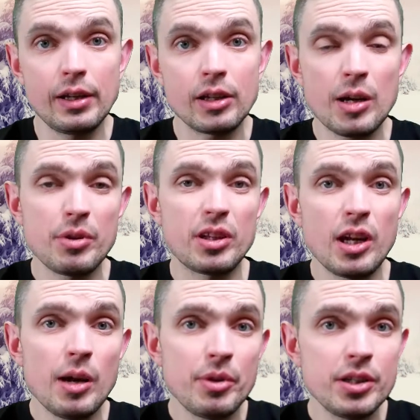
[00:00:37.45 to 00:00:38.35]
common
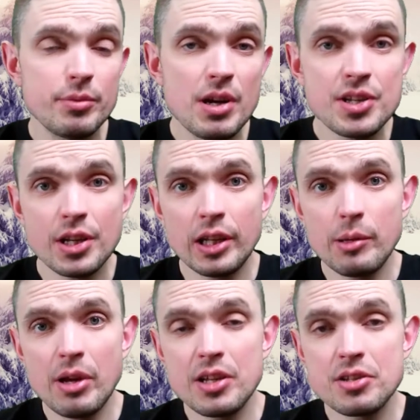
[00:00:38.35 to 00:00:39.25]
denominator basically
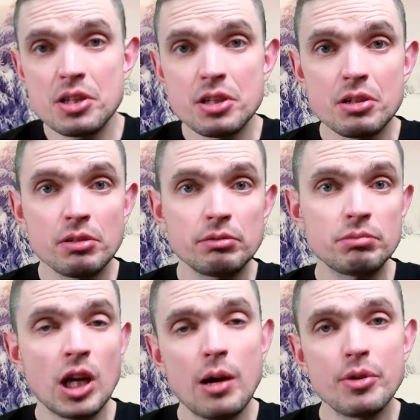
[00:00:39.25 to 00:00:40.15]
means
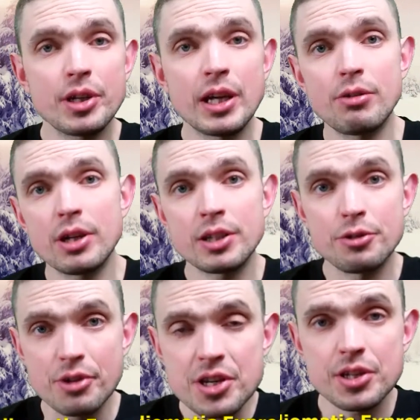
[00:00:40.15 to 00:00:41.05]
common
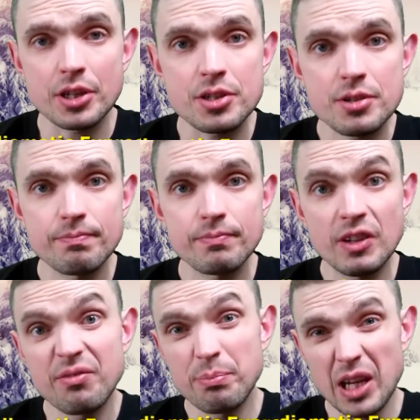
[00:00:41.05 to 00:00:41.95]
characteristics
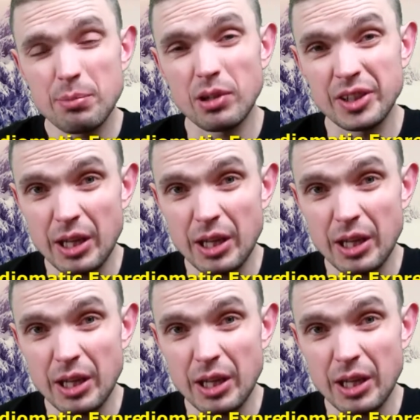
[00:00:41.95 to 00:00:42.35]
of people,